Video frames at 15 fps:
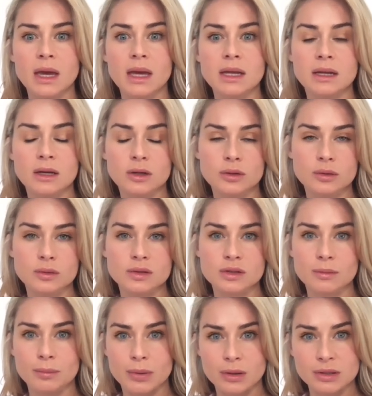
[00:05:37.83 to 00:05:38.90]
It includes
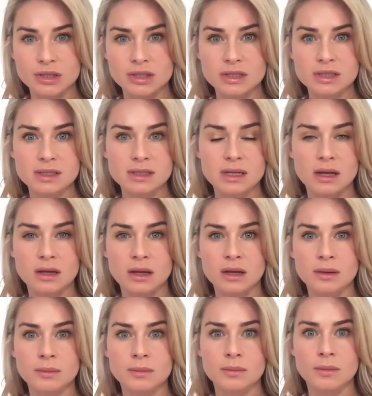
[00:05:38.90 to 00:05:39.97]
the purchase
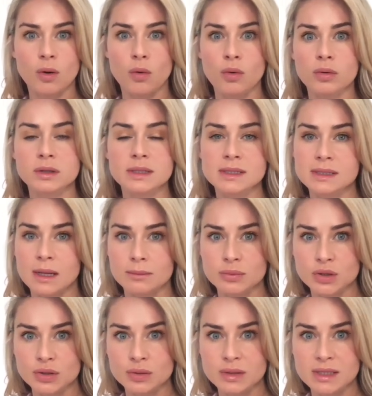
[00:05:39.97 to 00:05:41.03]
or the stamp
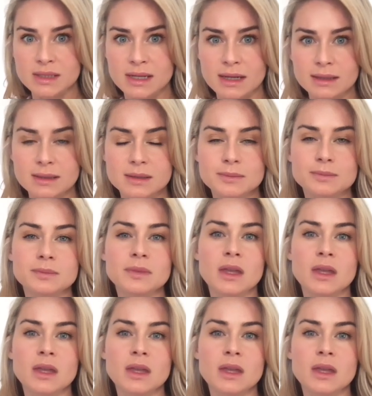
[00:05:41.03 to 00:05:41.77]
duty tax,